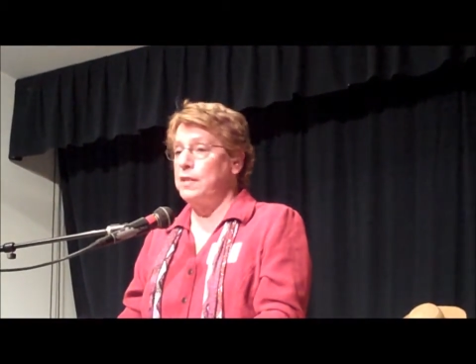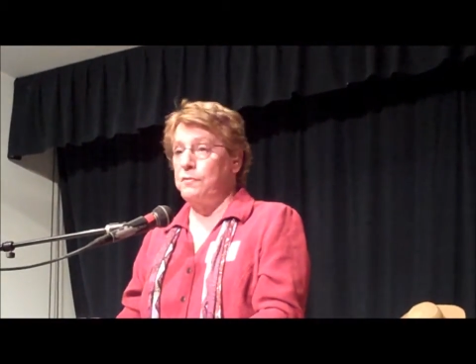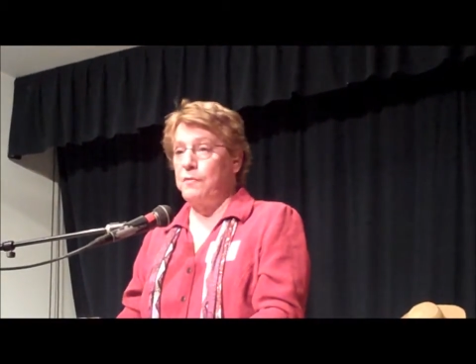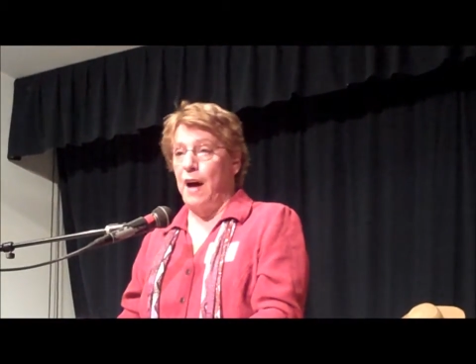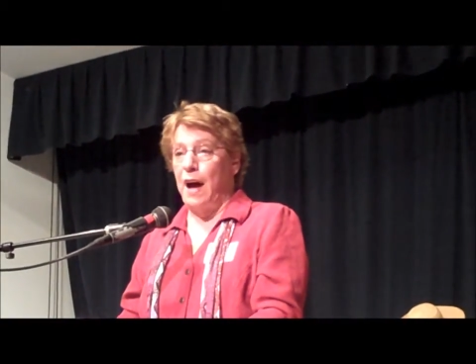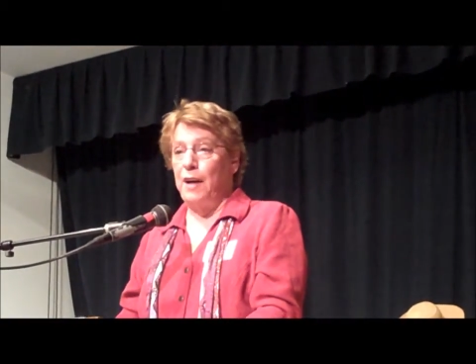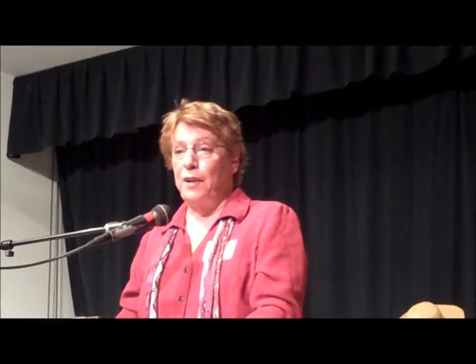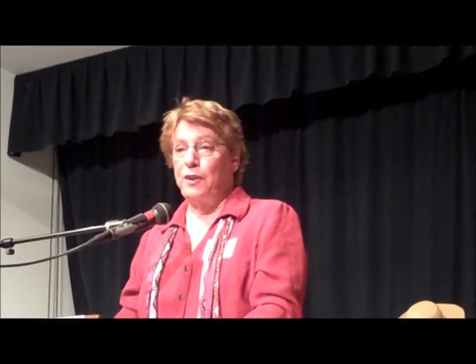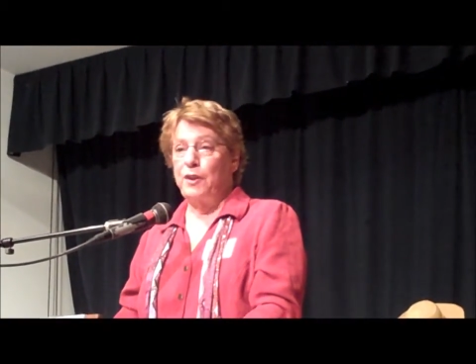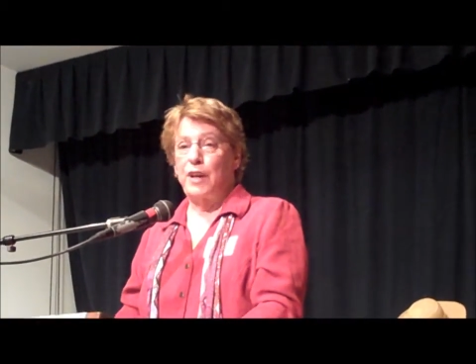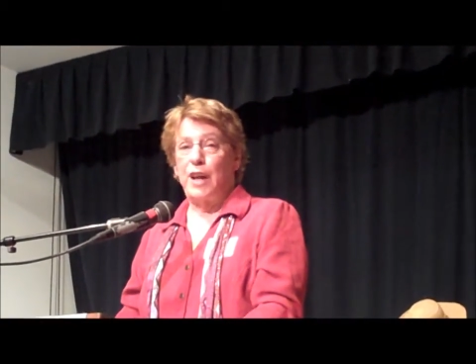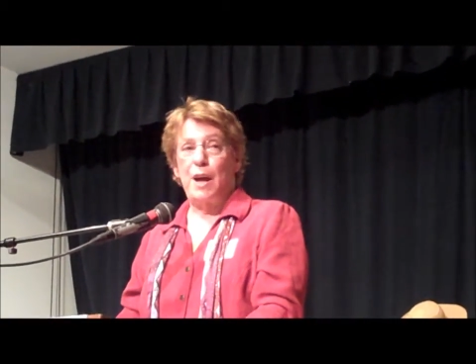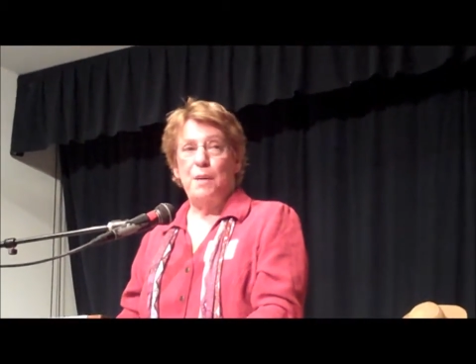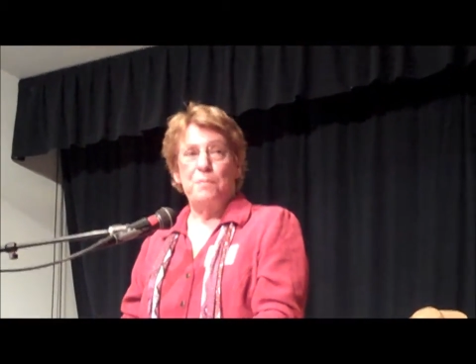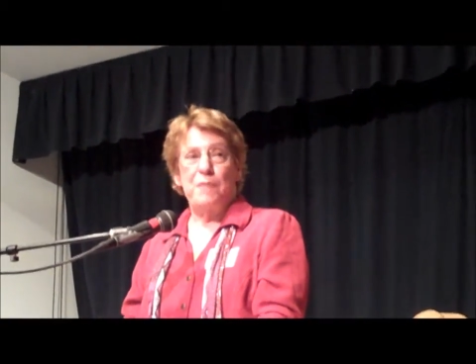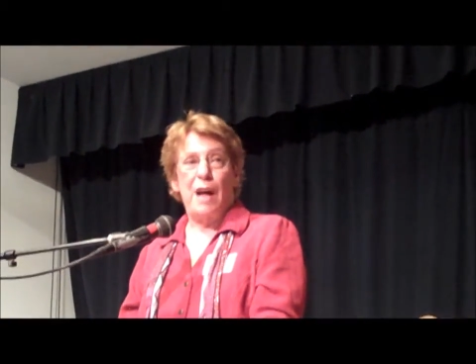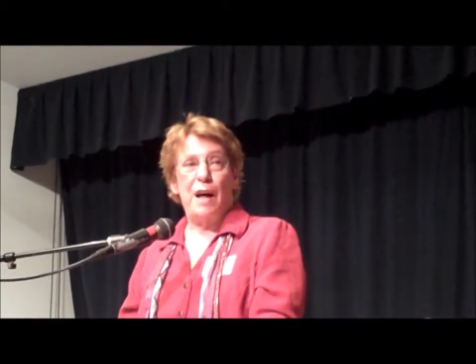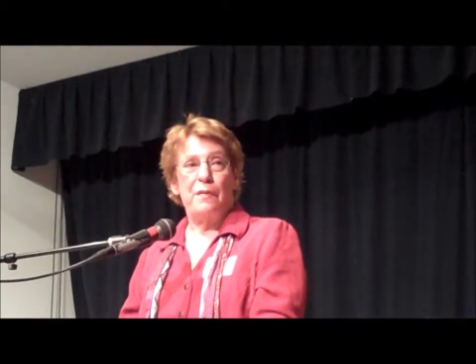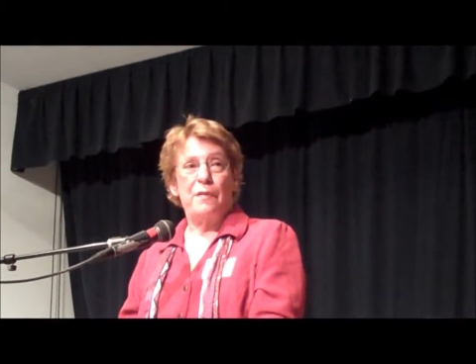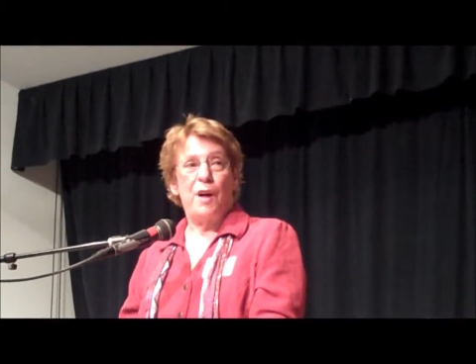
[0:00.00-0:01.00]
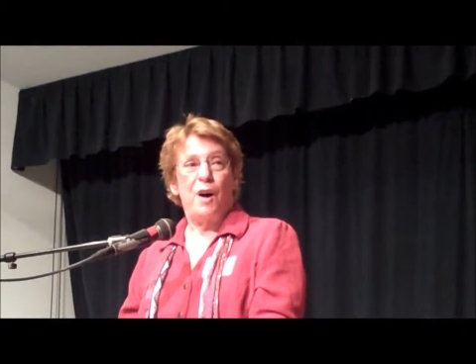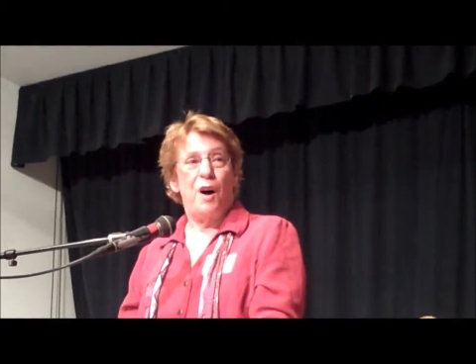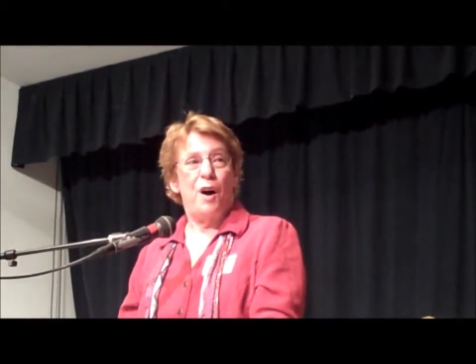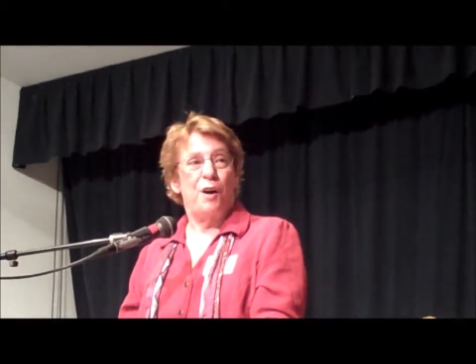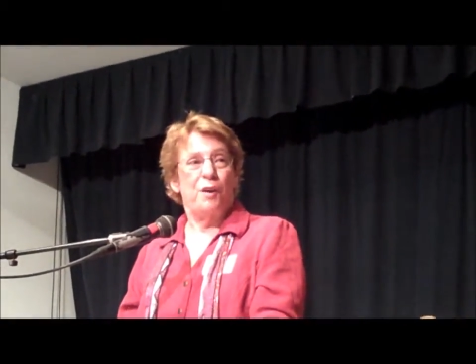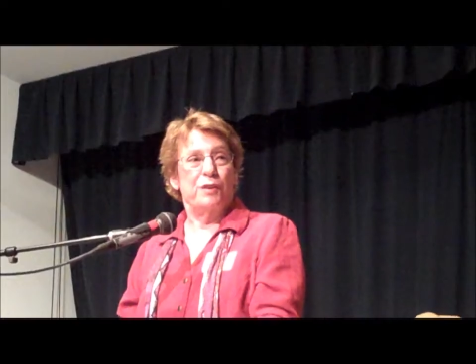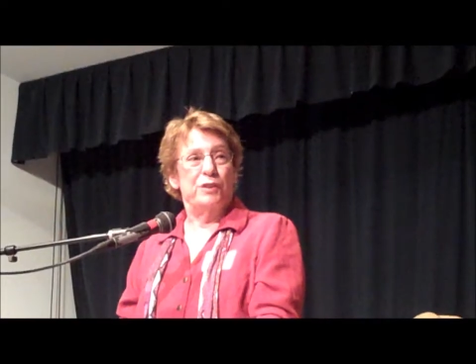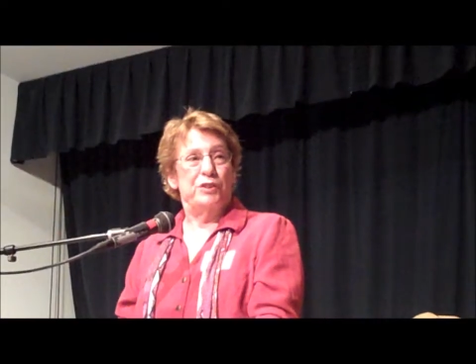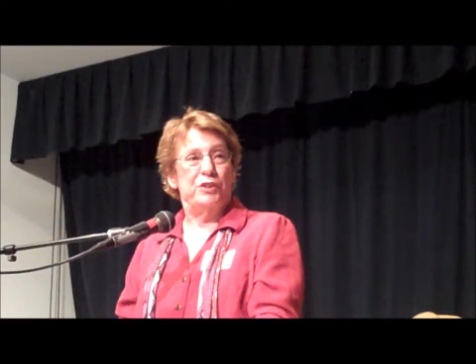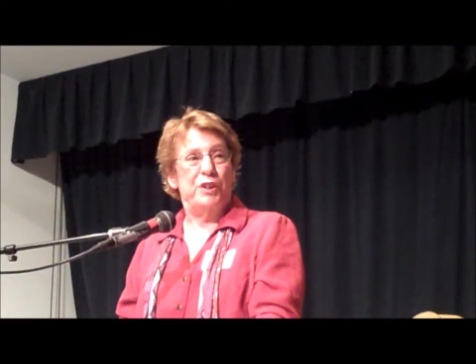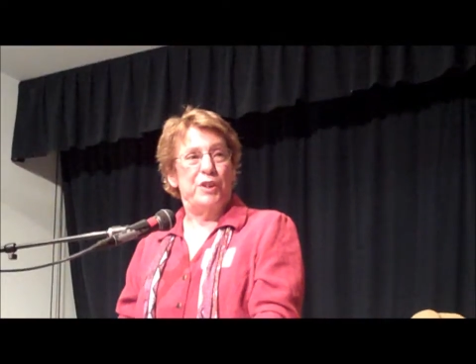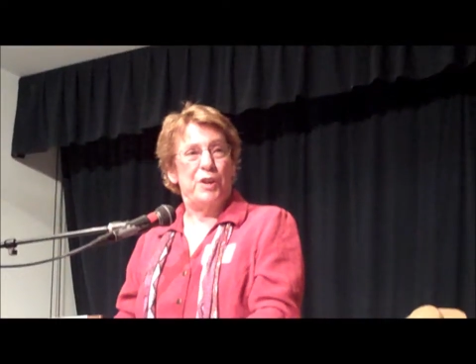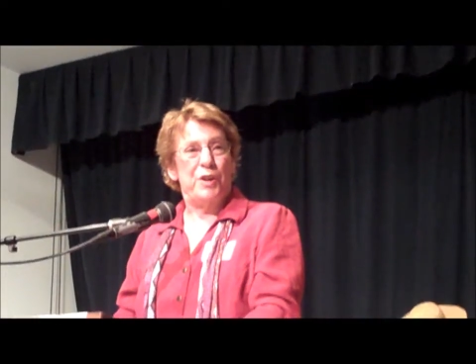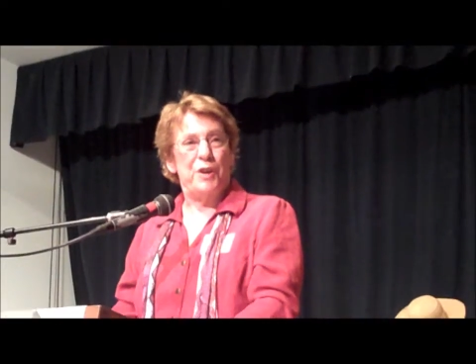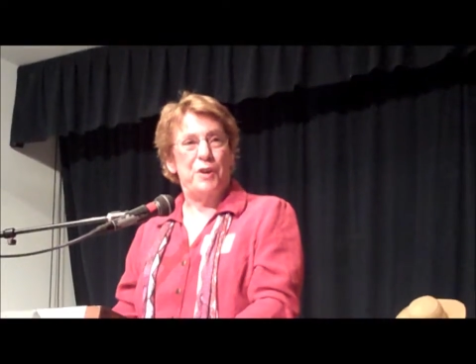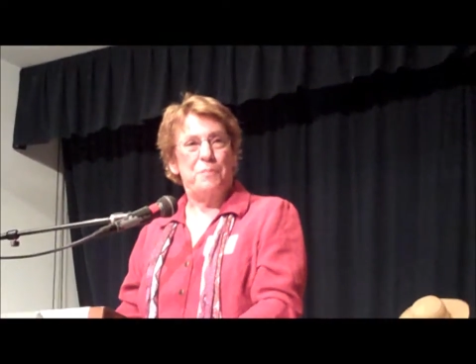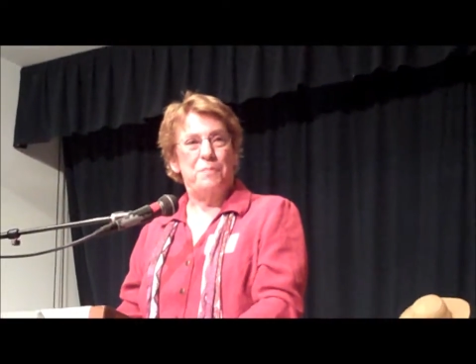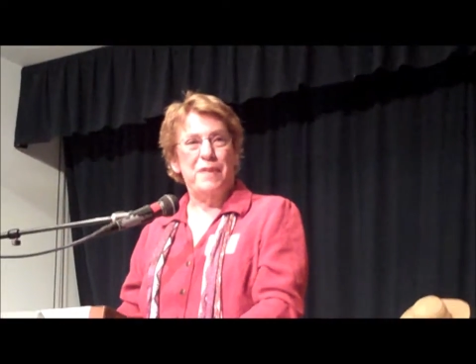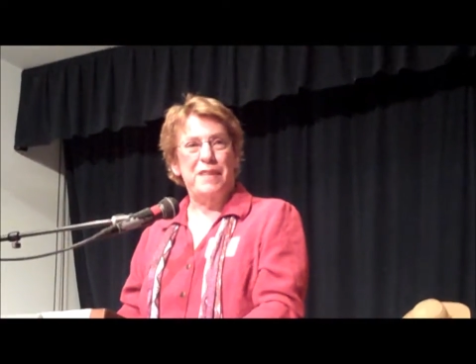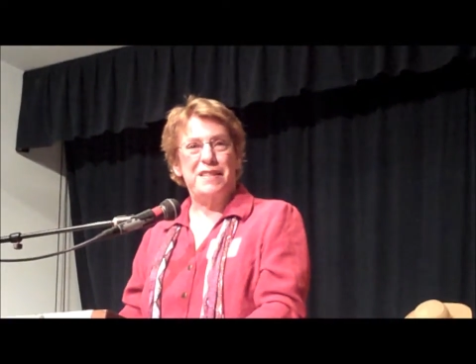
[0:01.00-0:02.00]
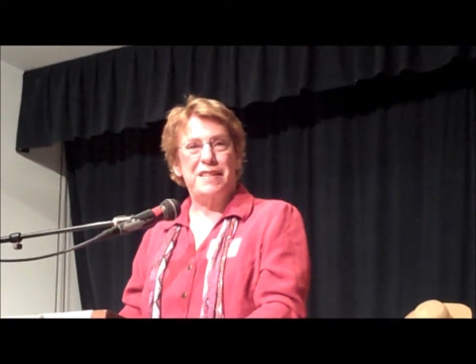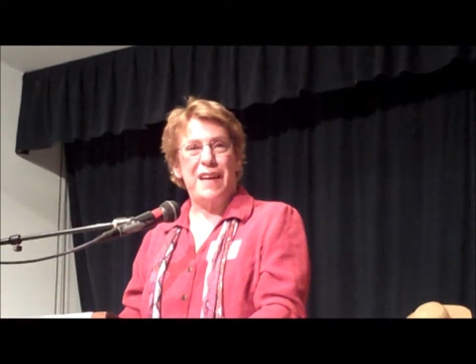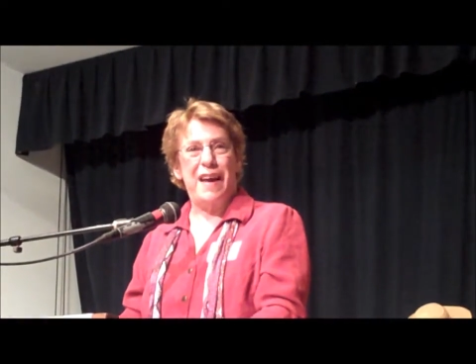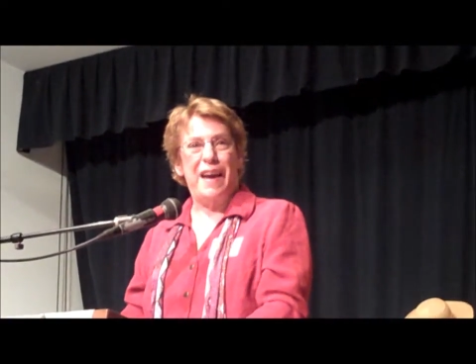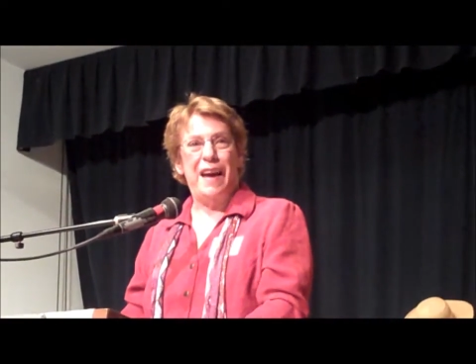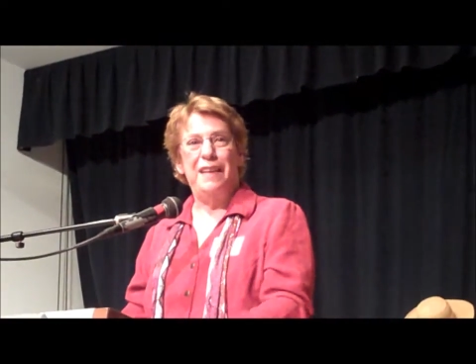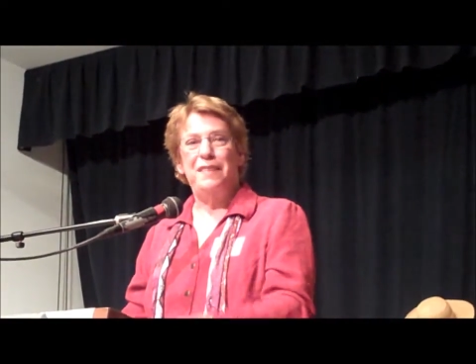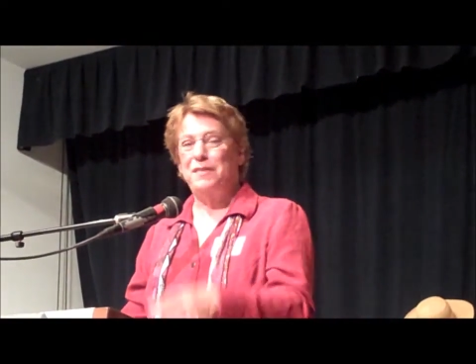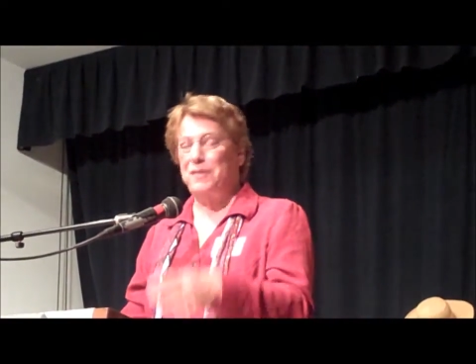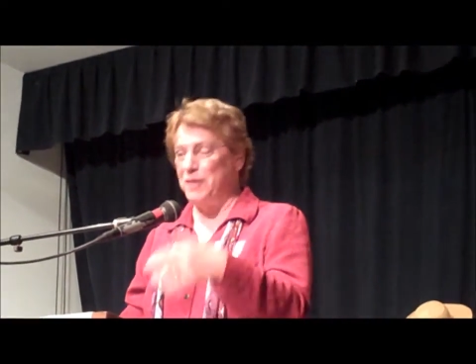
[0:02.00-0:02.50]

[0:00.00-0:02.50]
Filer came down the hall, and she heard me say,